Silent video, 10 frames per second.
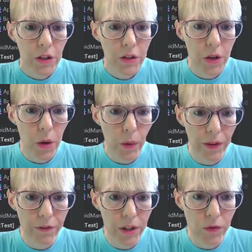So
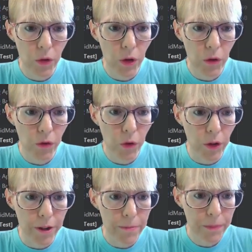if it's
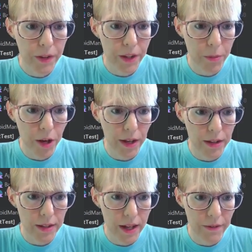404, then the
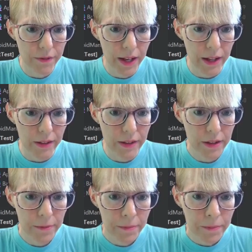product's not found.